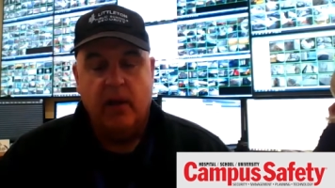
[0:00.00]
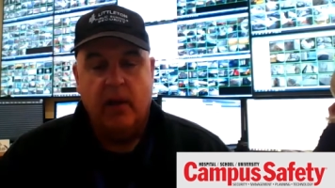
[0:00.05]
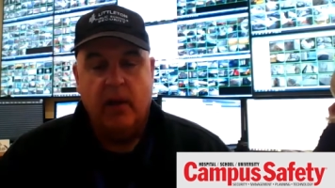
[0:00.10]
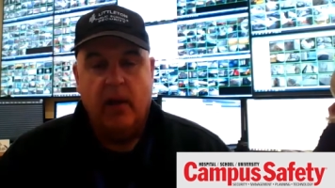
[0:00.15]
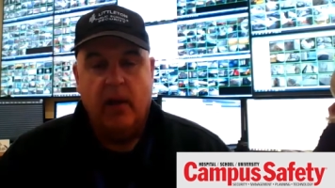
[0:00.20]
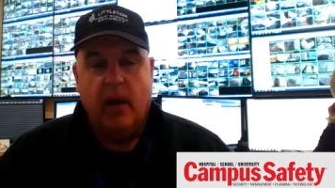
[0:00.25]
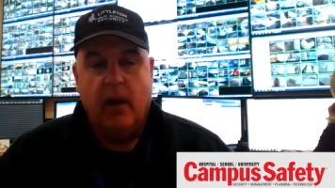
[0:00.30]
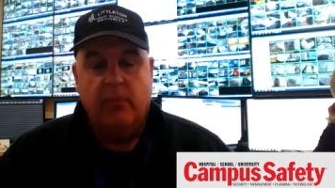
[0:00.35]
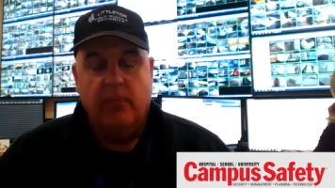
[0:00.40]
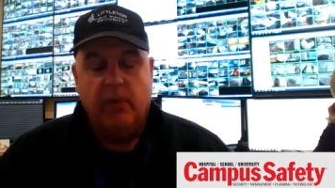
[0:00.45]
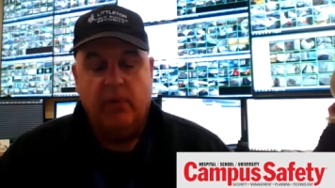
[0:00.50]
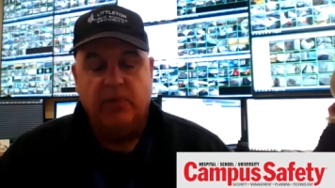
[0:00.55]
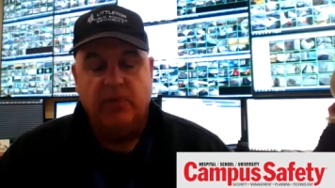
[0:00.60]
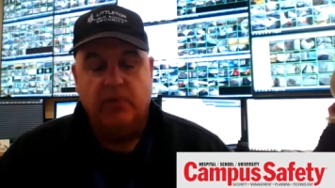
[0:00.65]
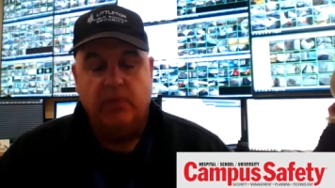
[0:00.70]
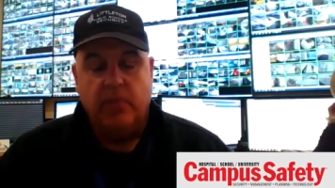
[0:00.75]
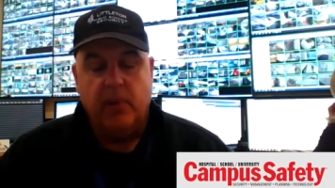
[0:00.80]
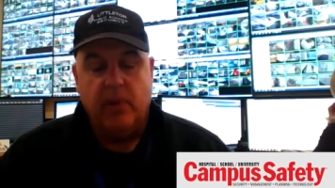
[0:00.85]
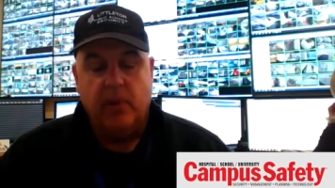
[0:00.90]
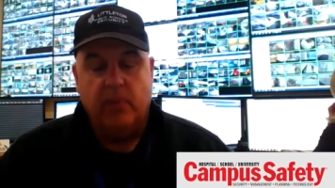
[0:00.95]
I've also
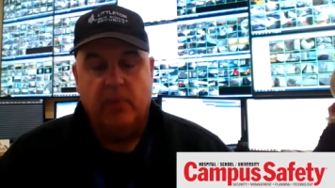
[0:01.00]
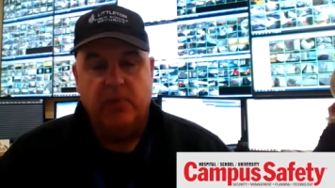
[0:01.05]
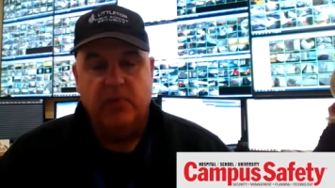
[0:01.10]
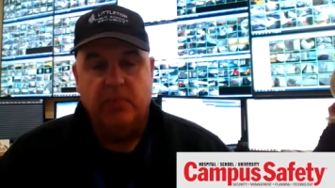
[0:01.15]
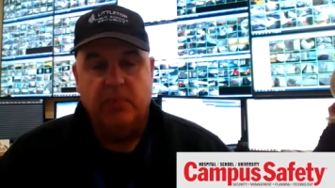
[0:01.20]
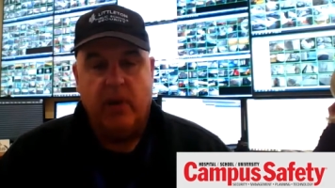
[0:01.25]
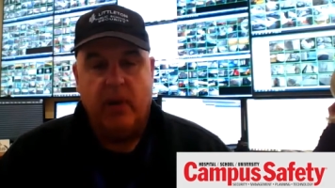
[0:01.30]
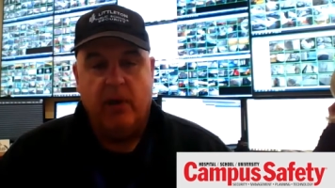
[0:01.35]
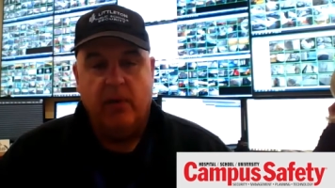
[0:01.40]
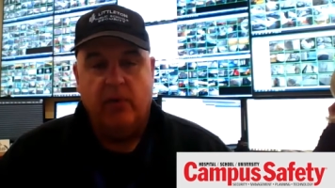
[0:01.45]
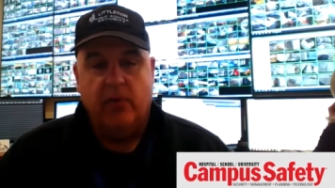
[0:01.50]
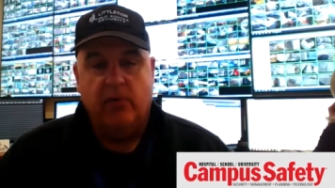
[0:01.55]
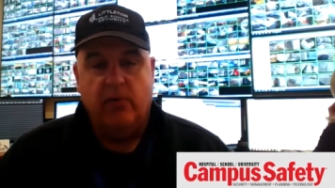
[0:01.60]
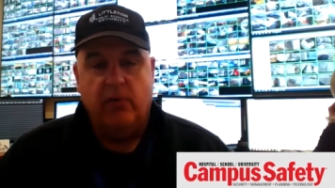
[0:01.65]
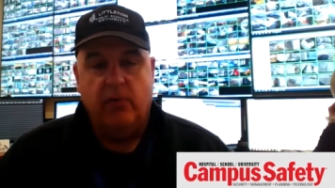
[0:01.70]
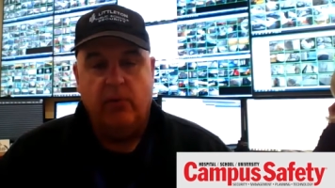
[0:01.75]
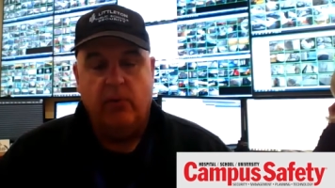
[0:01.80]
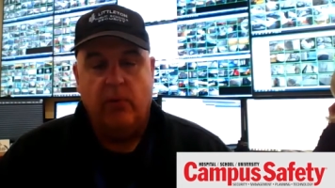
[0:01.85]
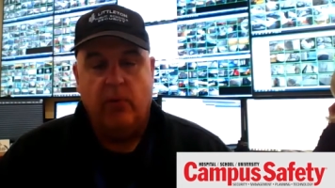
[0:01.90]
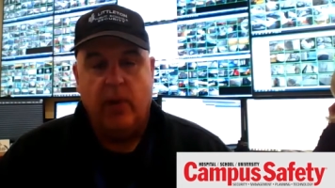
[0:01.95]
been a responder
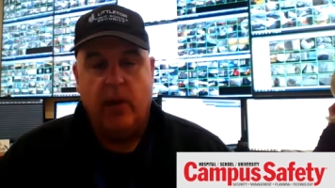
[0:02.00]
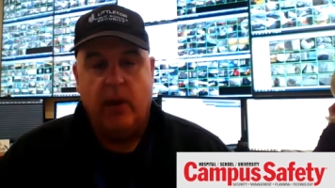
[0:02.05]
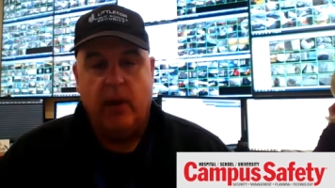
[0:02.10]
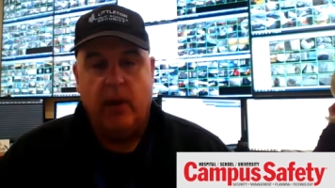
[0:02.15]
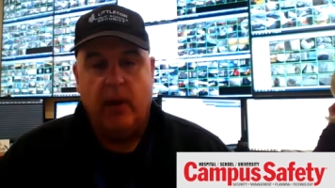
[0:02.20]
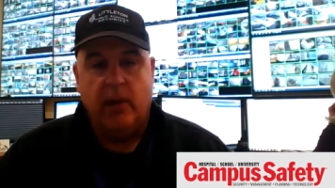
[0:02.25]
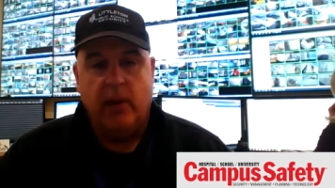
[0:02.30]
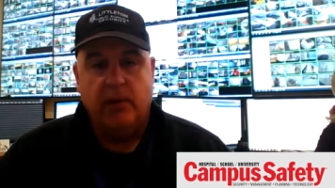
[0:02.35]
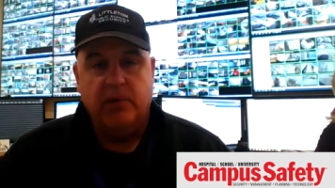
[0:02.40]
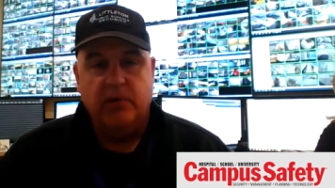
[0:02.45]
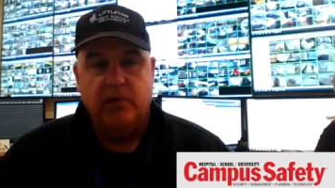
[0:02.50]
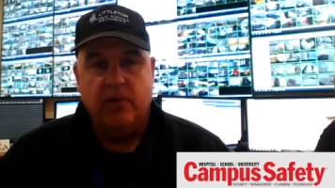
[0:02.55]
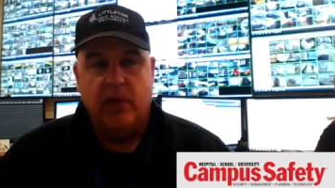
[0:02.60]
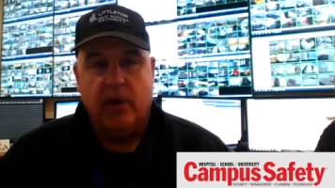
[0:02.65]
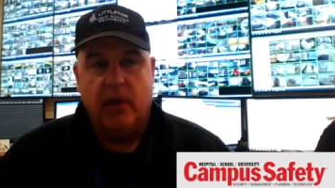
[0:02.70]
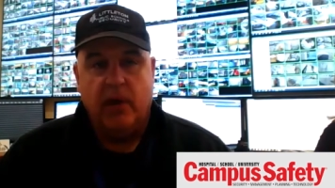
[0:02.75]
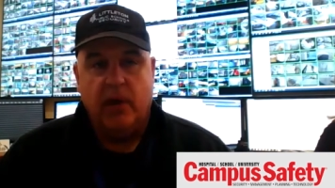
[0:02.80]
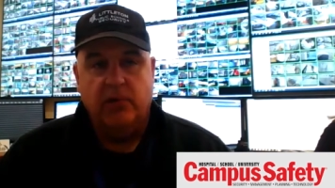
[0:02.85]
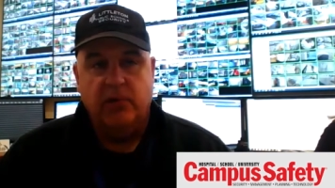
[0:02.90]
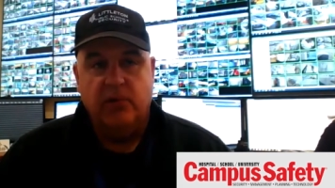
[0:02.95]

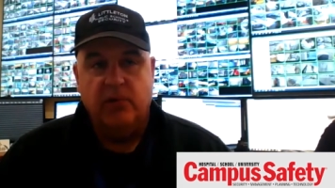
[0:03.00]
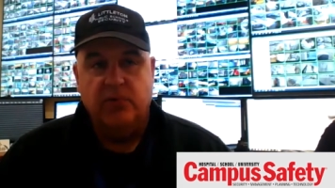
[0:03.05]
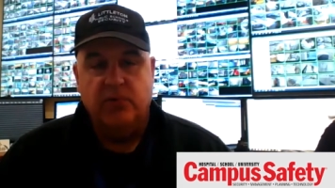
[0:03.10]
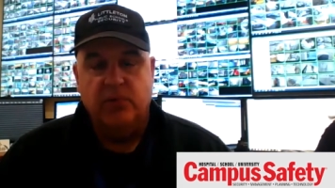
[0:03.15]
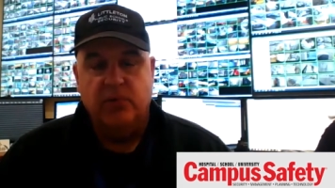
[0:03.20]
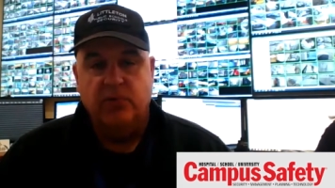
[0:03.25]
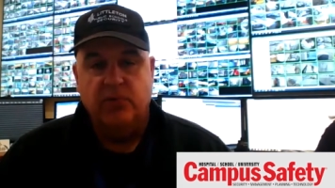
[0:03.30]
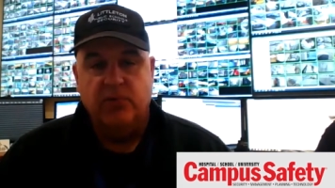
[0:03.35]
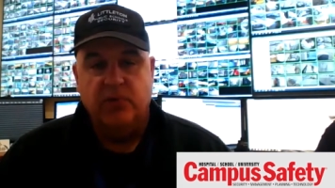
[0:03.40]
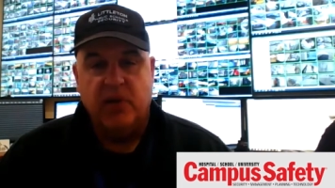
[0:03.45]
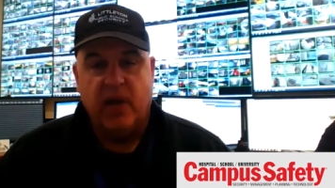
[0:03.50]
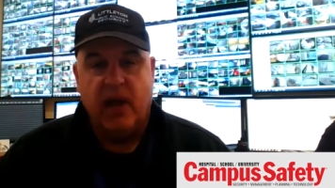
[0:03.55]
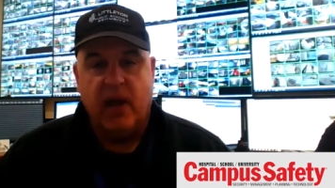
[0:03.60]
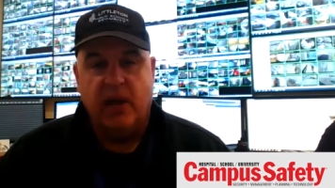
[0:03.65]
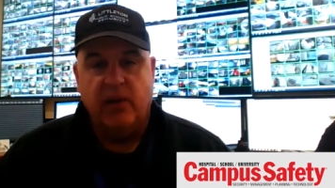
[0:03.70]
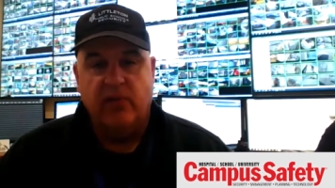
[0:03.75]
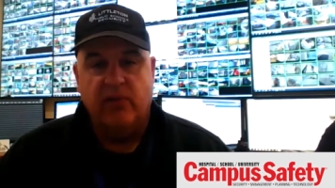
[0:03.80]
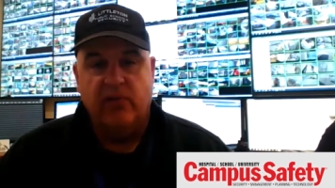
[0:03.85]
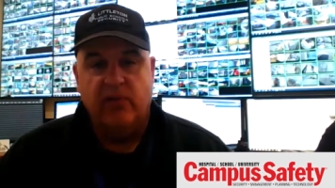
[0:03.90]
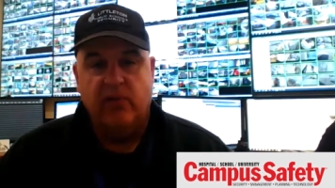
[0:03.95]
to 2
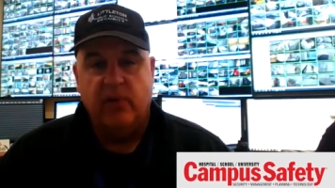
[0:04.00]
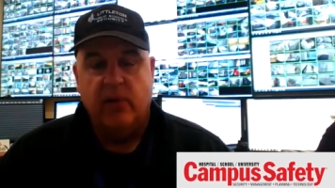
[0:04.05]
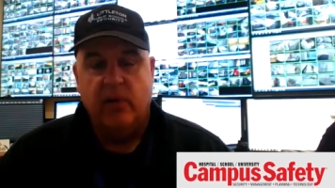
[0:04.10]
suicides